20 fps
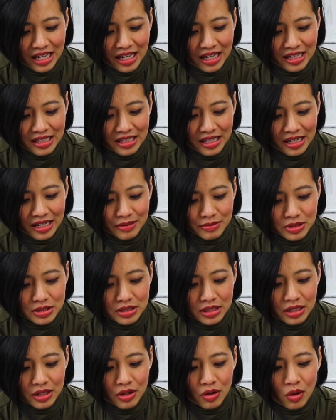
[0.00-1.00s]
And then I'm
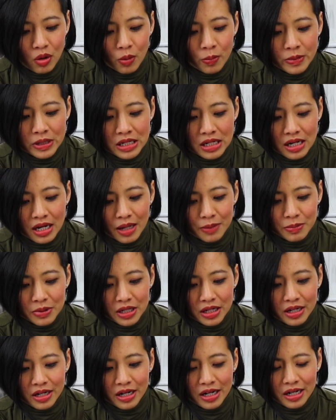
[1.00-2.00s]
just gonna open it up
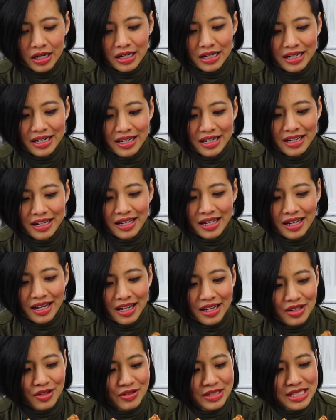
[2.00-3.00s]
here,
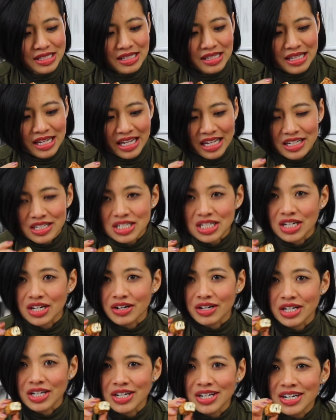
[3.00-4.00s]
and you can see the
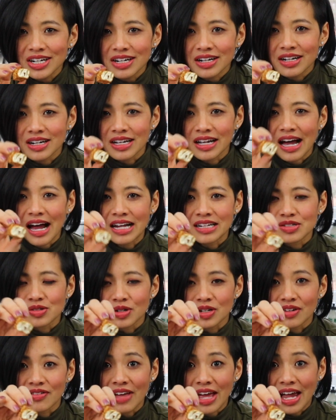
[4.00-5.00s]
interior got
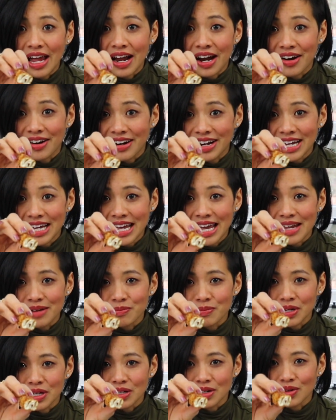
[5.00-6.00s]
sort of airy
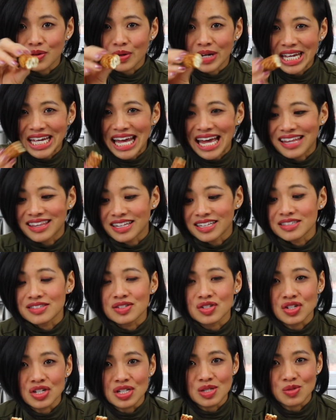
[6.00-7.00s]
and pillowy, and
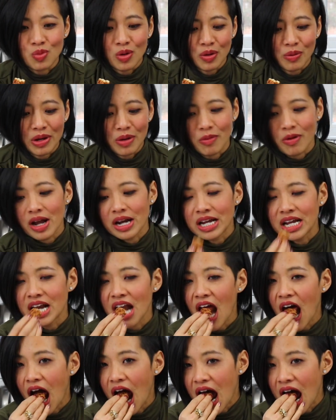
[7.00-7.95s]
that's just what we wanted.